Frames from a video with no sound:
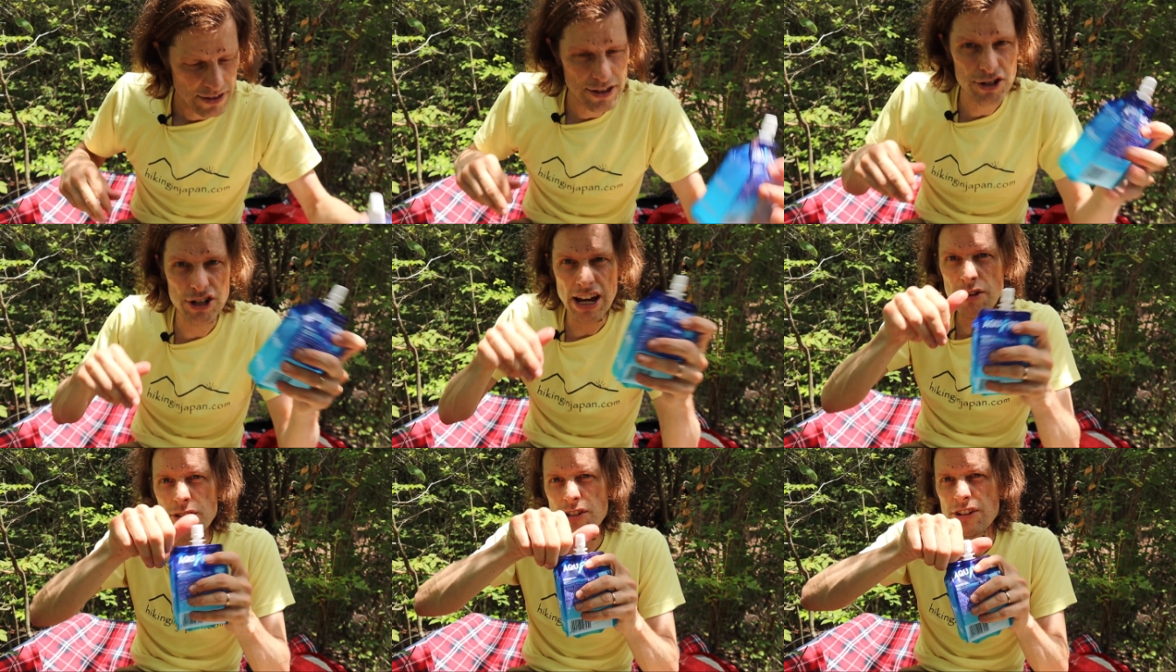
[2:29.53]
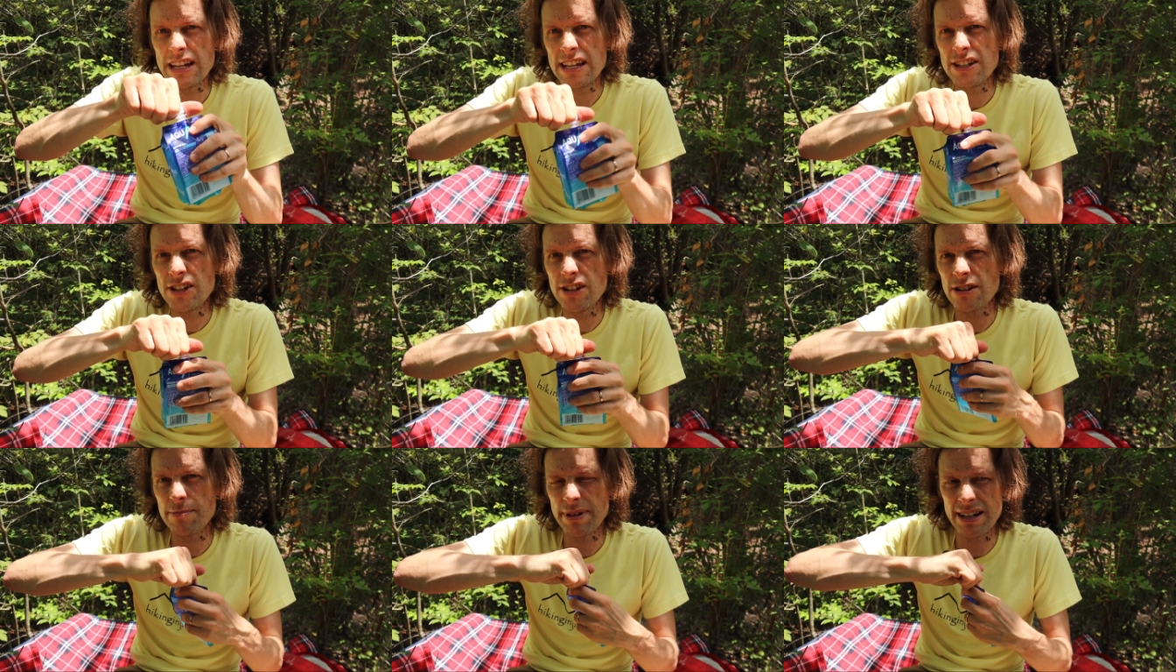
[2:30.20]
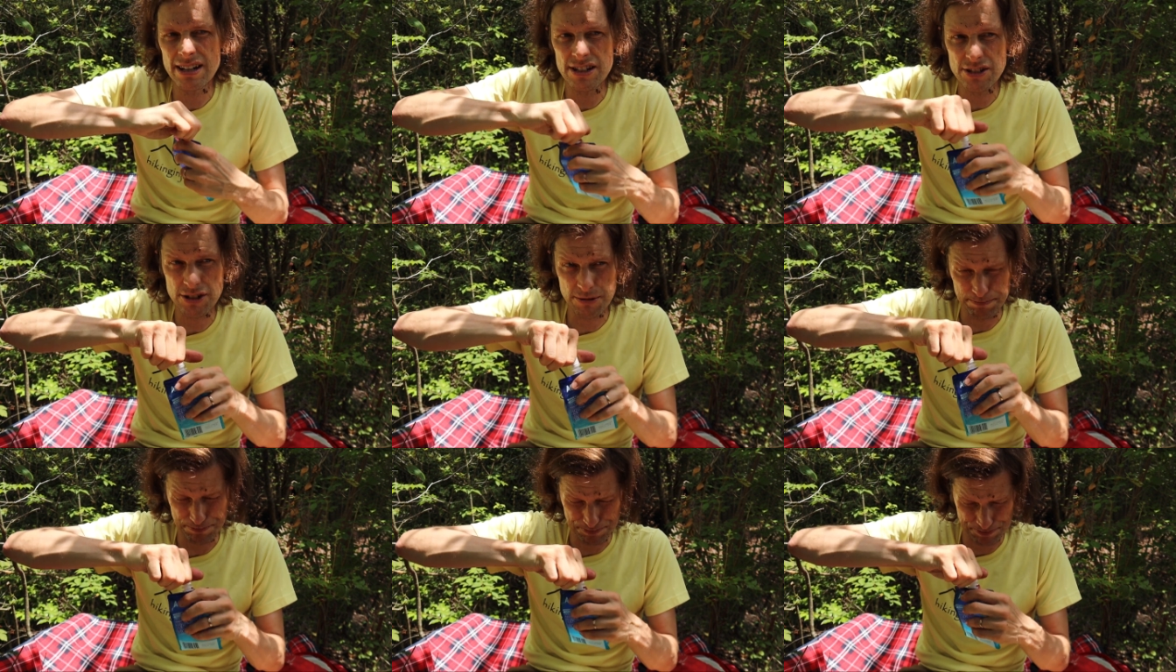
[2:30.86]
The gels are easier
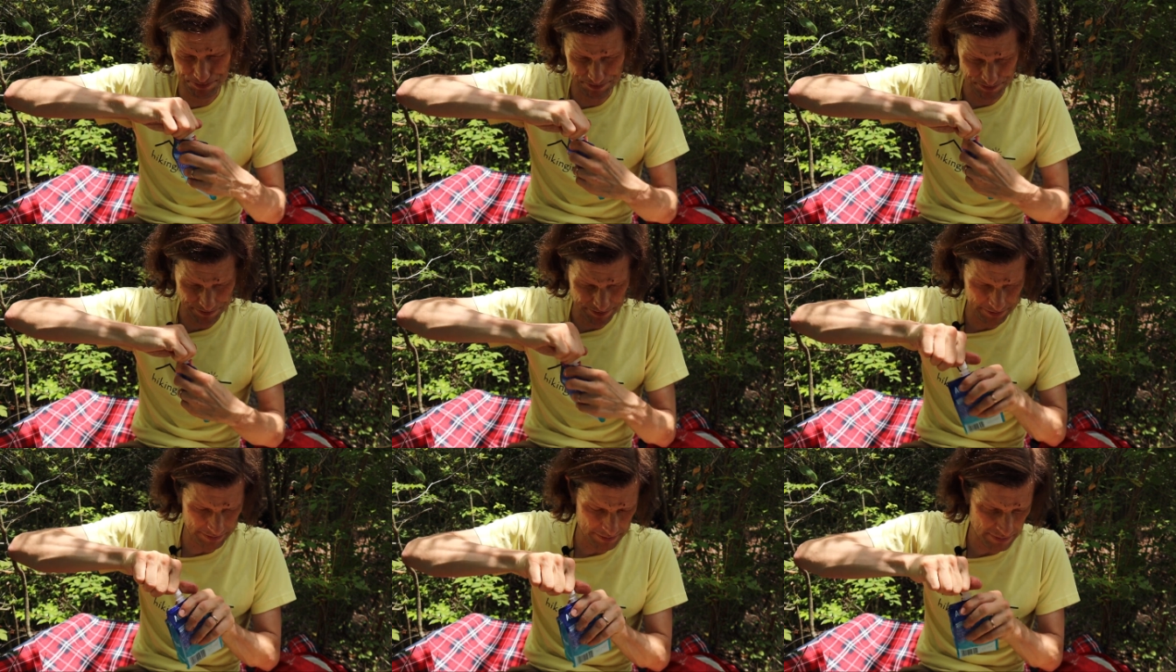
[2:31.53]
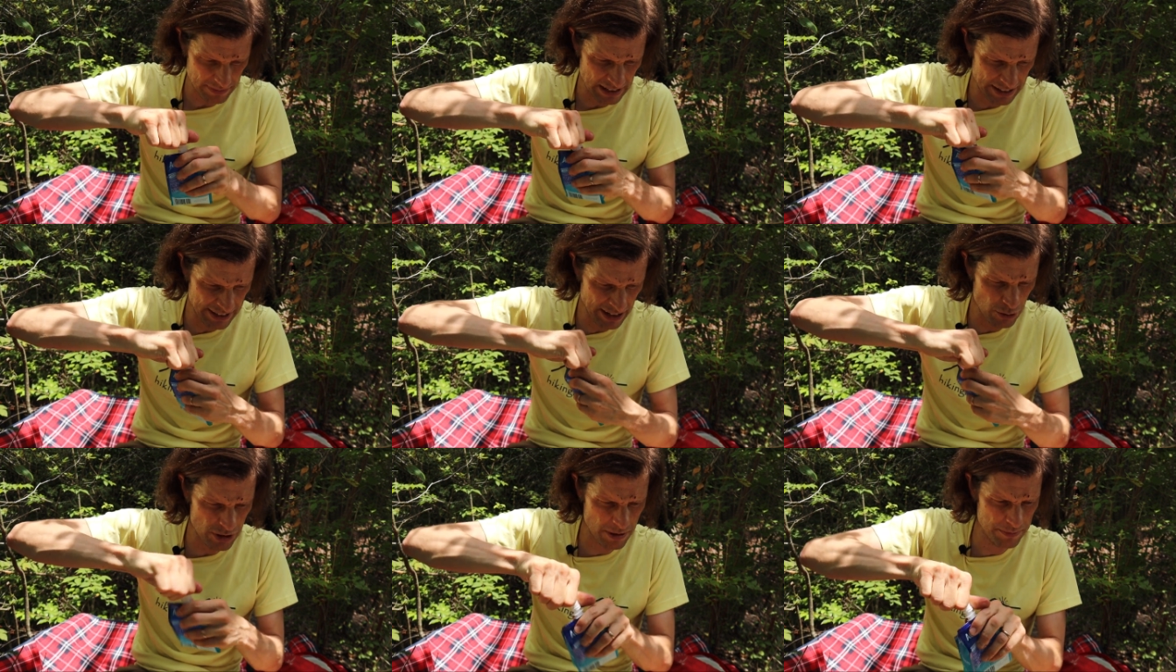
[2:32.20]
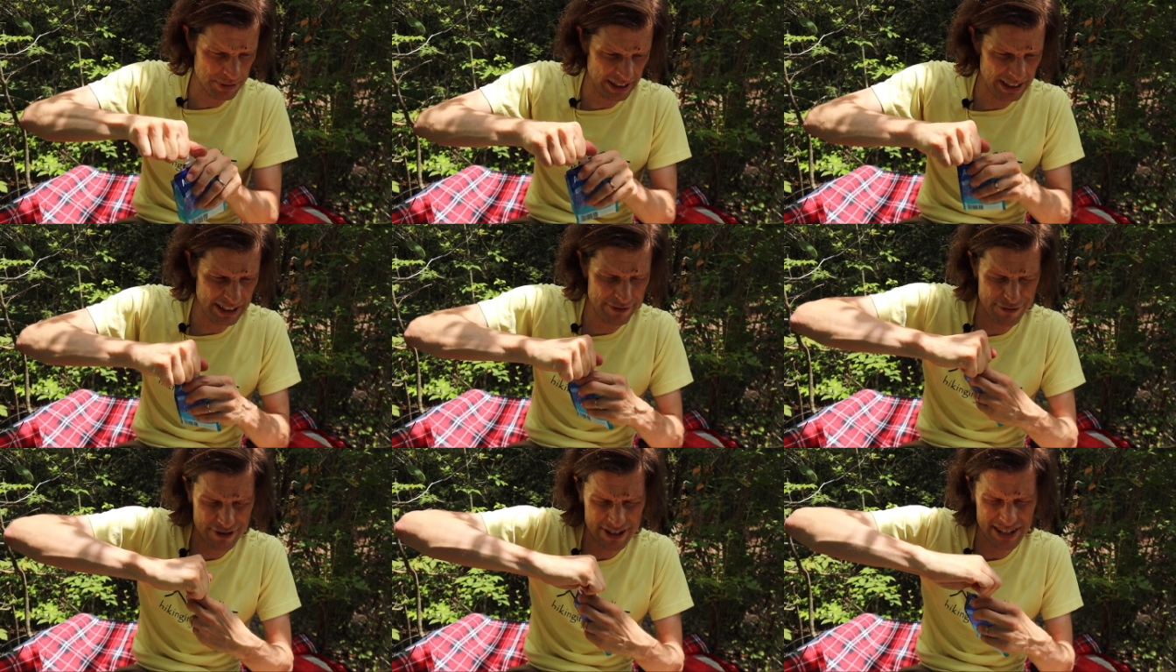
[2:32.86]
because they don't completely
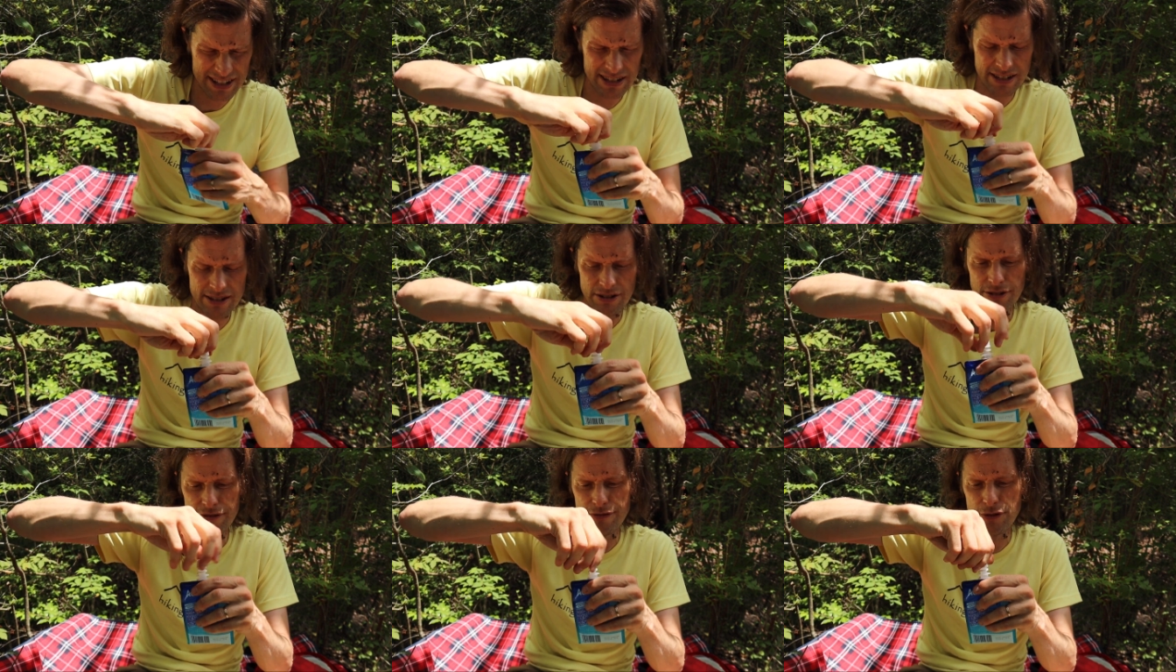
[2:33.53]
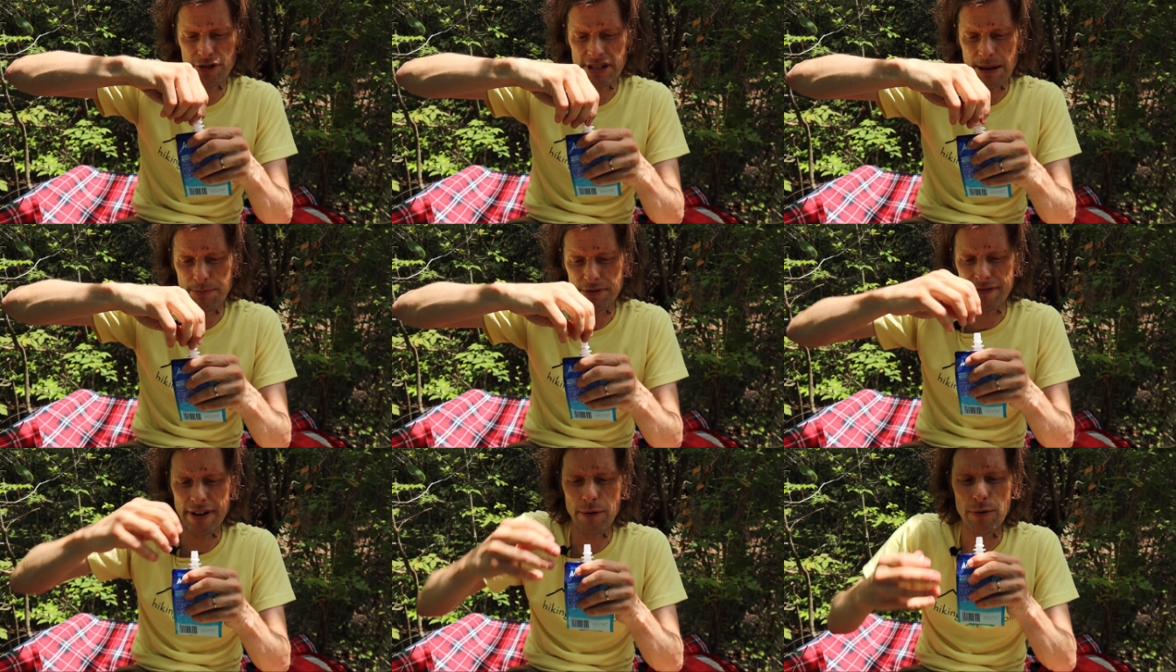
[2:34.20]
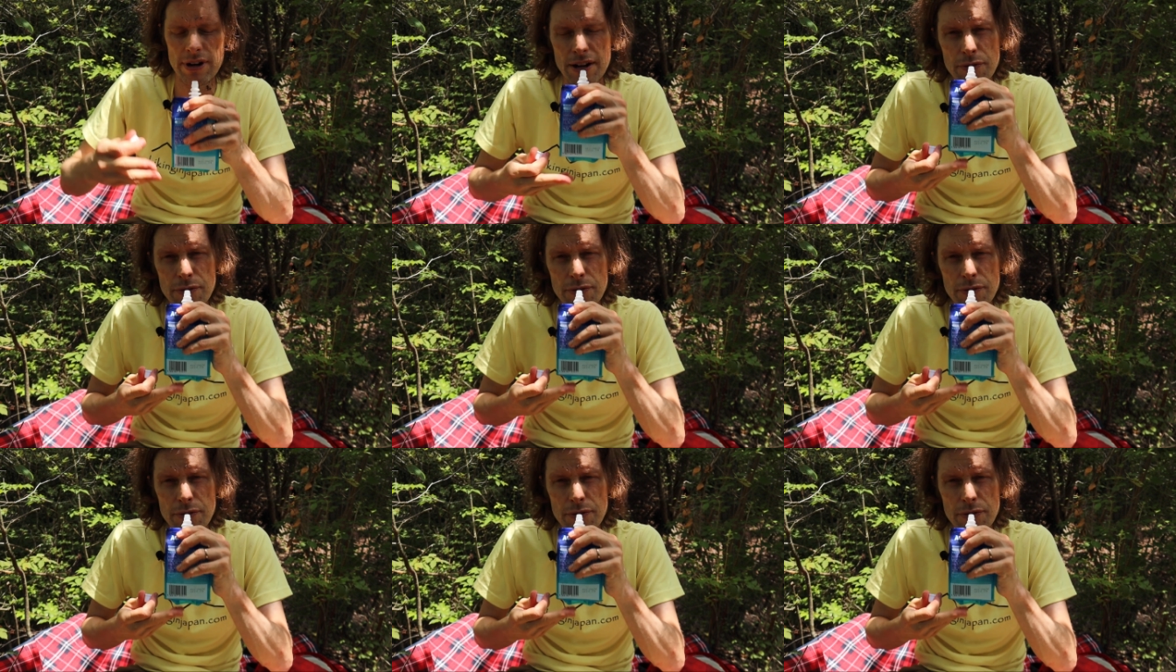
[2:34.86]
freeze. So for example, if I want